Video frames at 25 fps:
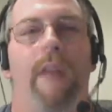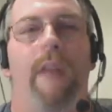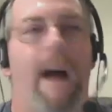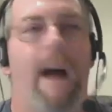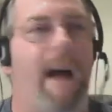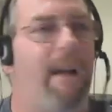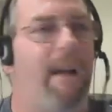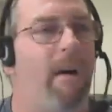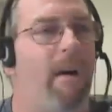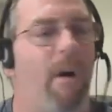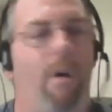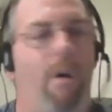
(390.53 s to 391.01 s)

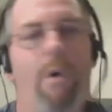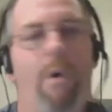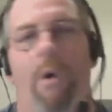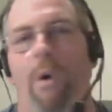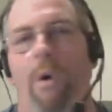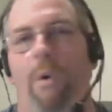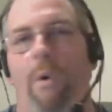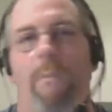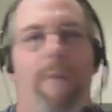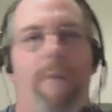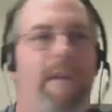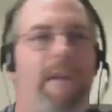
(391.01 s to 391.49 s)
not a
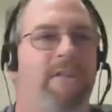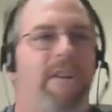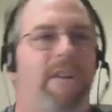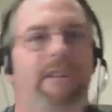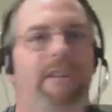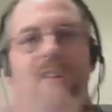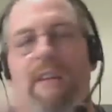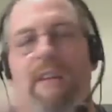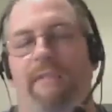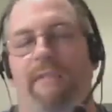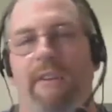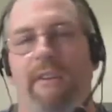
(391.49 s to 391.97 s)
whole bunch
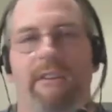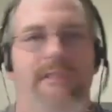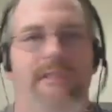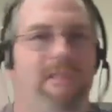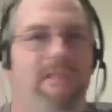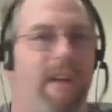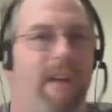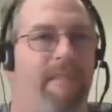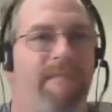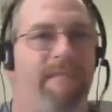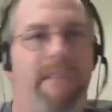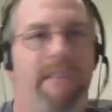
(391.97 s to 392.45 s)
of different
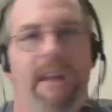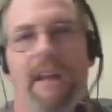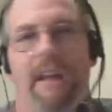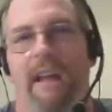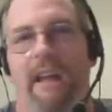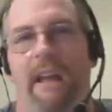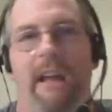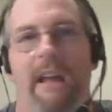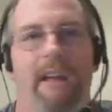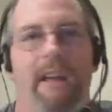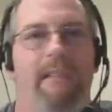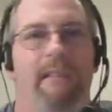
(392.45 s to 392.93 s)
stuff to
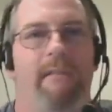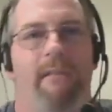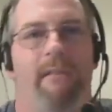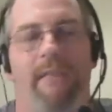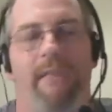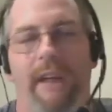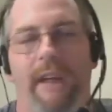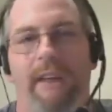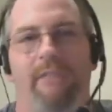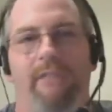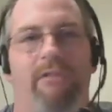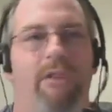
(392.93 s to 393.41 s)
hit and
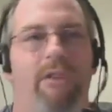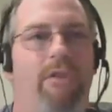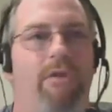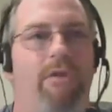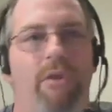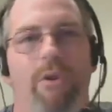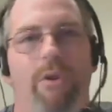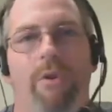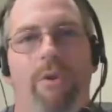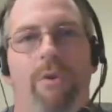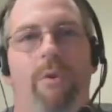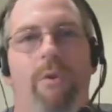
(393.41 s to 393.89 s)
things to
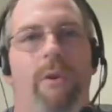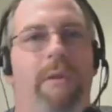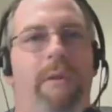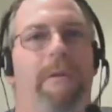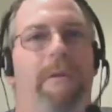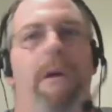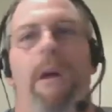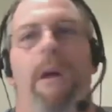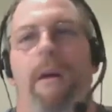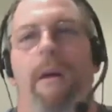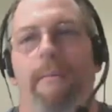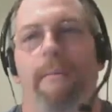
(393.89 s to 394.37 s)
do
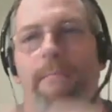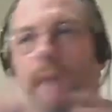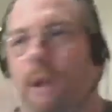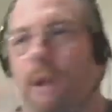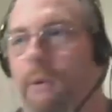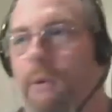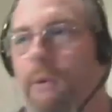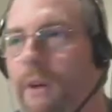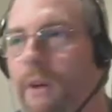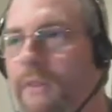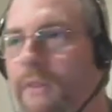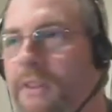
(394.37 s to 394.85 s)
and
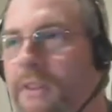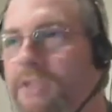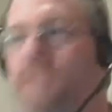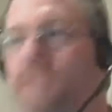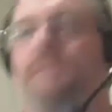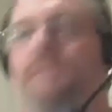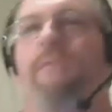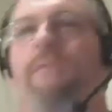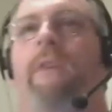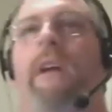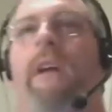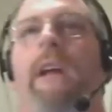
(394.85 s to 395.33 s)
blowing on the
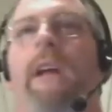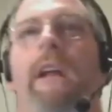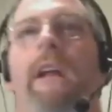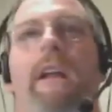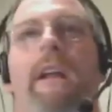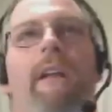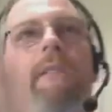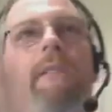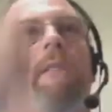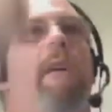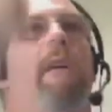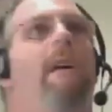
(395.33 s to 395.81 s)

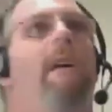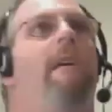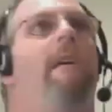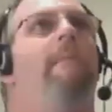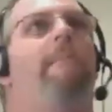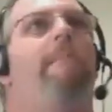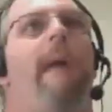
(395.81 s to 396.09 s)
screen and